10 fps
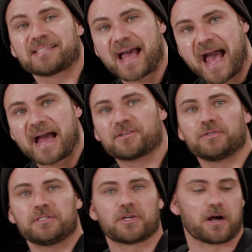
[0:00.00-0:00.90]
let's
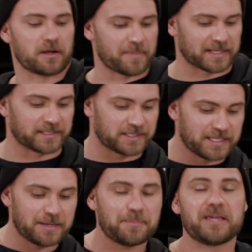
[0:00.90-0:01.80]
actually talk about the
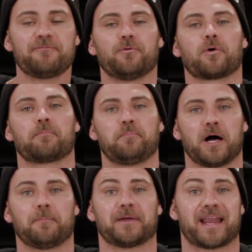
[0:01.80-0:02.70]
C P four
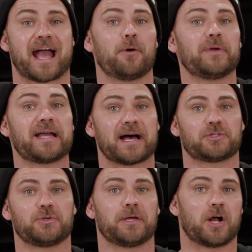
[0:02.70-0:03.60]
pump and how we
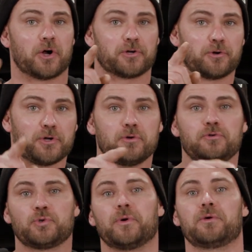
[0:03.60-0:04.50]
got to it on your
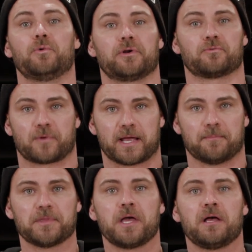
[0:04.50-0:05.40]
new twenty-one
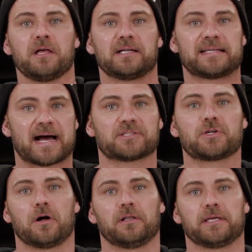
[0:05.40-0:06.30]
Ram. Guys
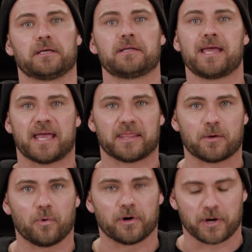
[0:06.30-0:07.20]
call in and
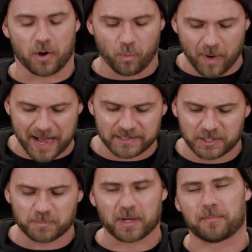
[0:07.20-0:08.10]
they want to know, why is
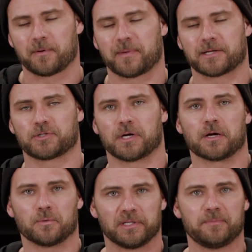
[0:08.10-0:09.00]
this pump on my
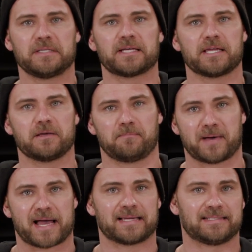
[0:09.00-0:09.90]
truck? Well, let me take you
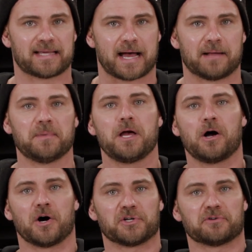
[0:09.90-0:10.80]
back in time.
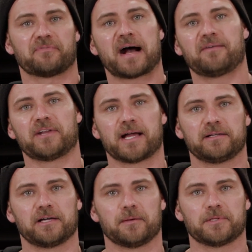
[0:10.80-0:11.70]
On your five
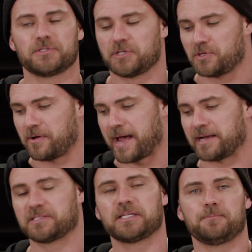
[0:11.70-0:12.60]
nine Cummins, you
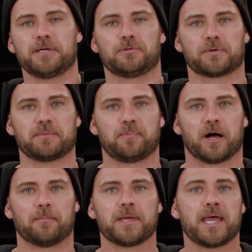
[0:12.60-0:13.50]
had a C P three
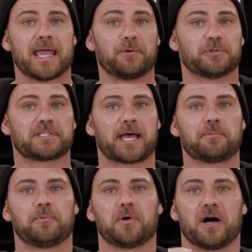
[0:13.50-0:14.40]
pump. It was
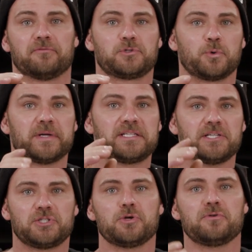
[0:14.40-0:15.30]
capable of
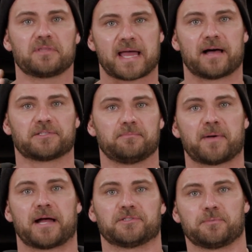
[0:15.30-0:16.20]
twenty-two
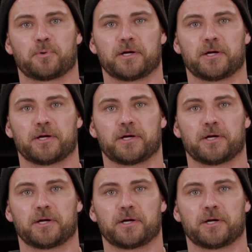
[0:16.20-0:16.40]
thousand pounds of